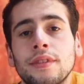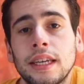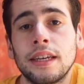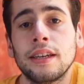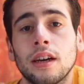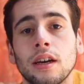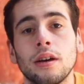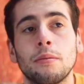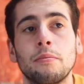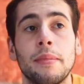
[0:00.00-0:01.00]
the
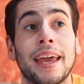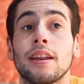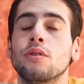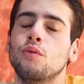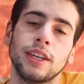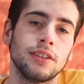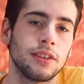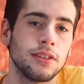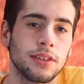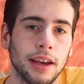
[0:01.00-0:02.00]
main
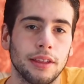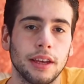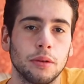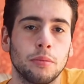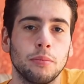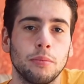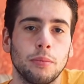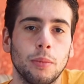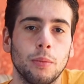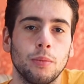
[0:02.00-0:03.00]
reasons I think
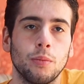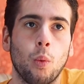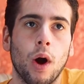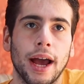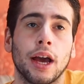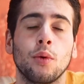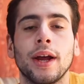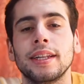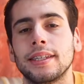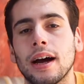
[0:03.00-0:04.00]
why I
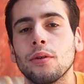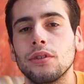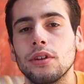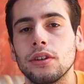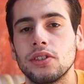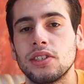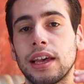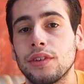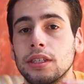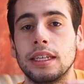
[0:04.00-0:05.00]
went down the
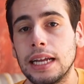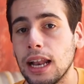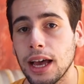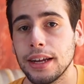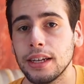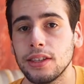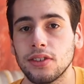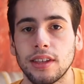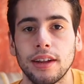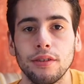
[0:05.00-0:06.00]
7D line
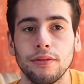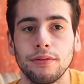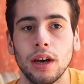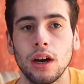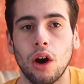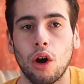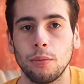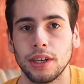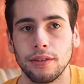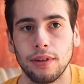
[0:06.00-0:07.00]
instead of
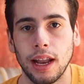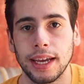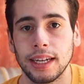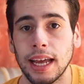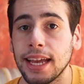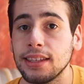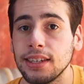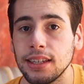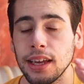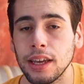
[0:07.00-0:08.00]
opting for like an
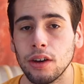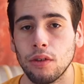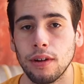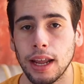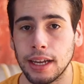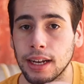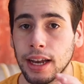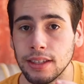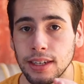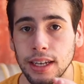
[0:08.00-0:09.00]
80D or for like a
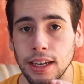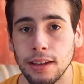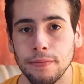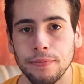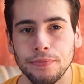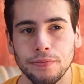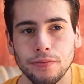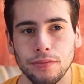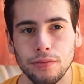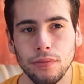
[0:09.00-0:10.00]
90D
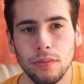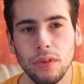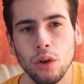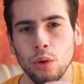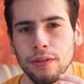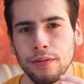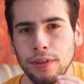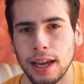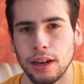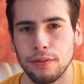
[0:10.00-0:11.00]
or even for
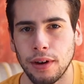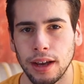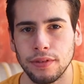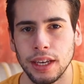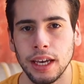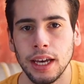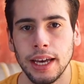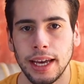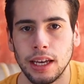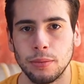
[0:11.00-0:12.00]
like a 5D
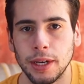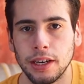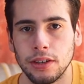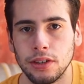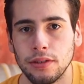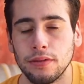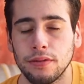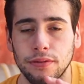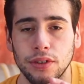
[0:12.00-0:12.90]
is because, for